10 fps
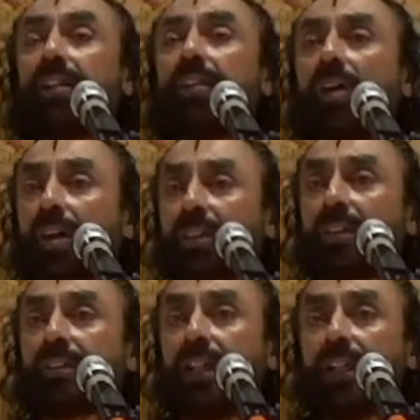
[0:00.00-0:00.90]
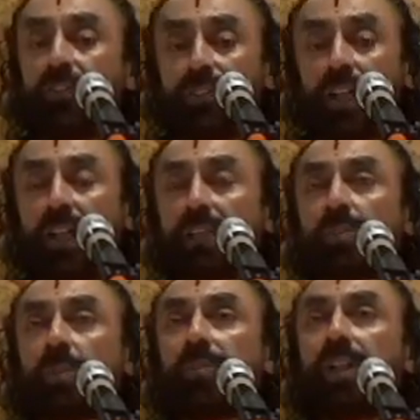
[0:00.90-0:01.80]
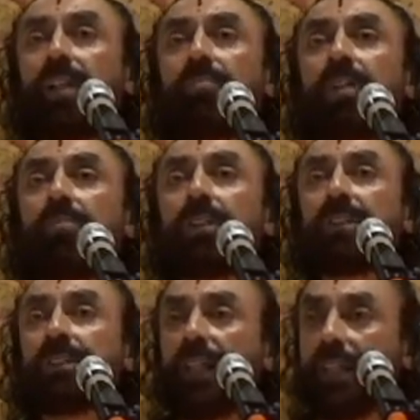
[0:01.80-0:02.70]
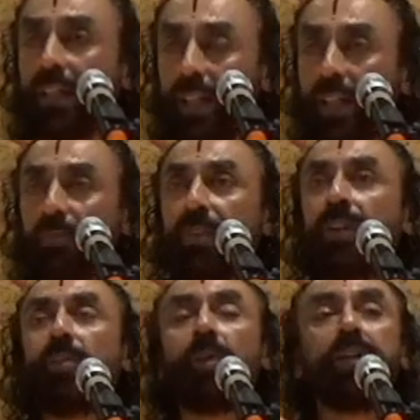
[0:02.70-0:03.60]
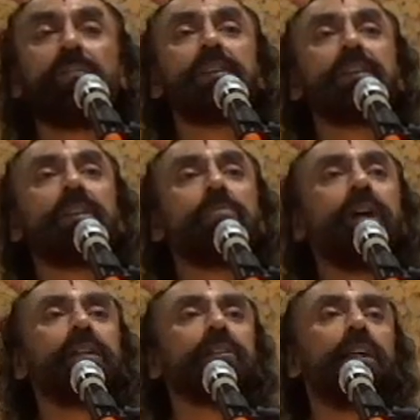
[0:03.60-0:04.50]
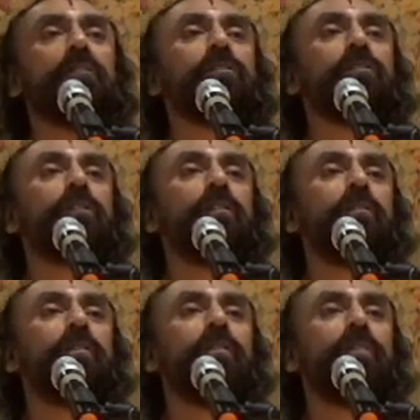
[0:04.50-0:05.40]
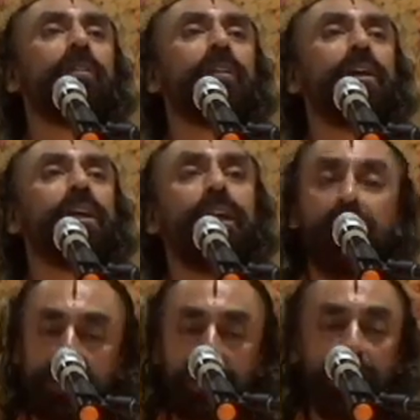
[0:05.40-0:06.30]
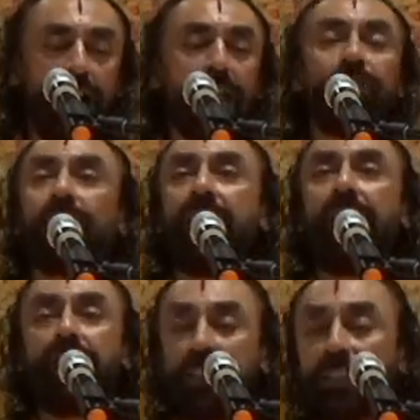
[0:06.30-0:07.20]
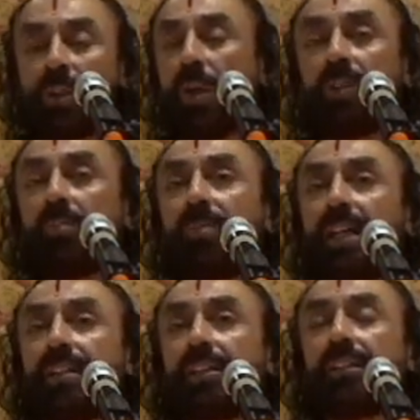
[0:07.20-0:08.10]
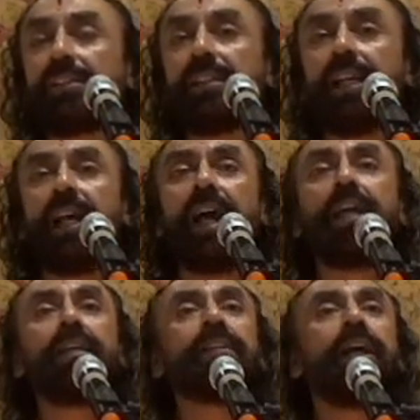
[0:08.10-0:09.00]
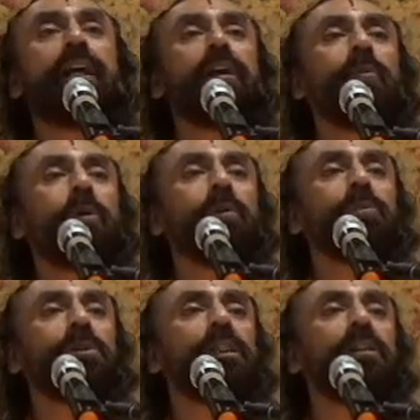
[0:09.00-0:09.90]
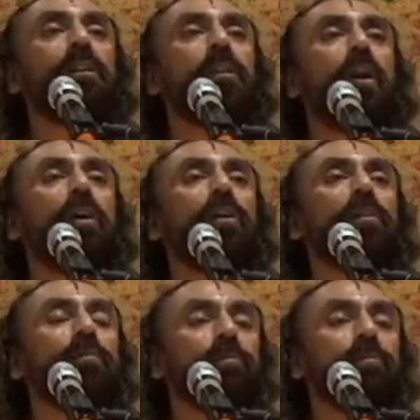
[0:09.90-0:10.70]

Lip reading: the doctor said, if there are so many people sick, let me go and visit myself. He arrived there, he saw the patients, and he said, I want to see the dog.